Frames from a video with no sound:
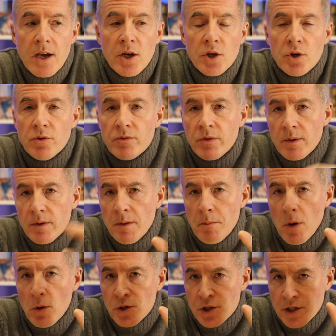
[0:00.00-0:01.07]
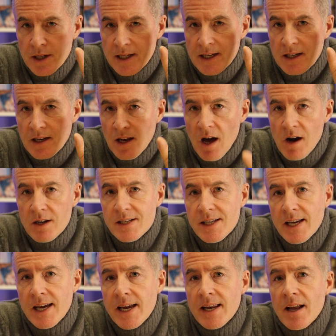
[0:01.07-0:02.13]
you've emotionally locked
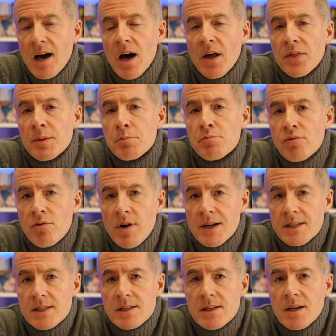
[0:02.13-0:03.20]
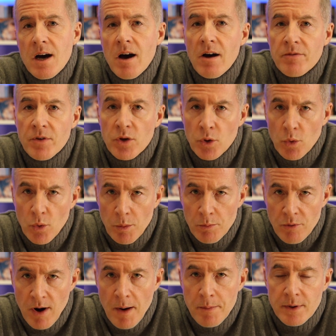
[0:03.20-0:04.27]
in on the price of your
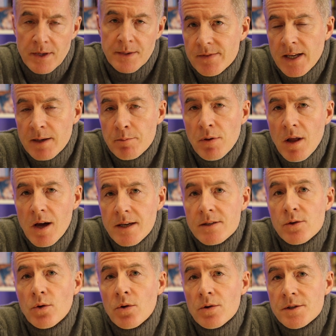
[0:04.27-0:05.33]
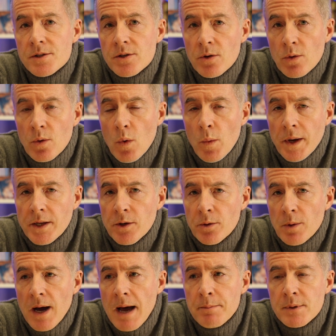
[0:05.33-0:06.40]
property, that applies also when
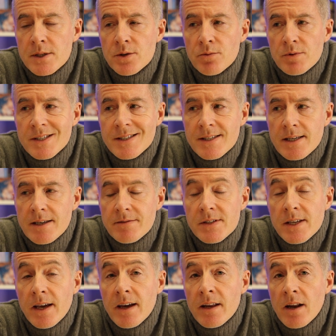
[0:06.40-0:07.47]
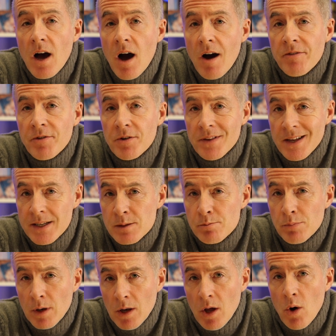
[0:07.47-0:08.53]
you happen to receive, say, an offer that is
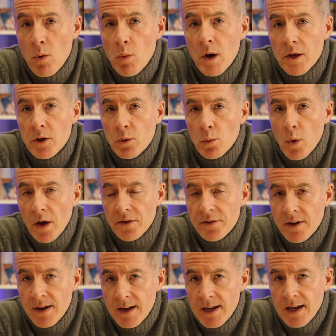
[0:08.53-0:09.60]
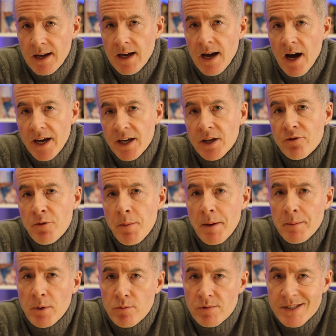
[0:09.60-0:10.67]
below what you want. I can
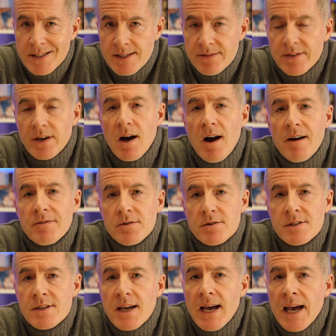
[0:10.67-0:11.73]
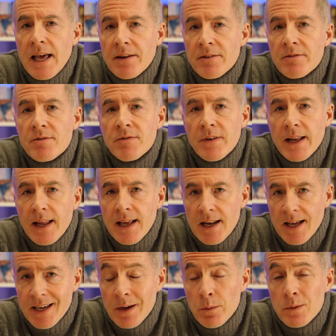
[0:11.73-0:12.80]
remember receiving offers and feeling
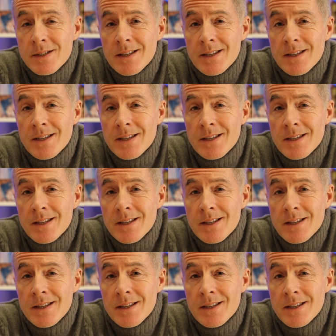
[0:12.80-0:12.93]
like it was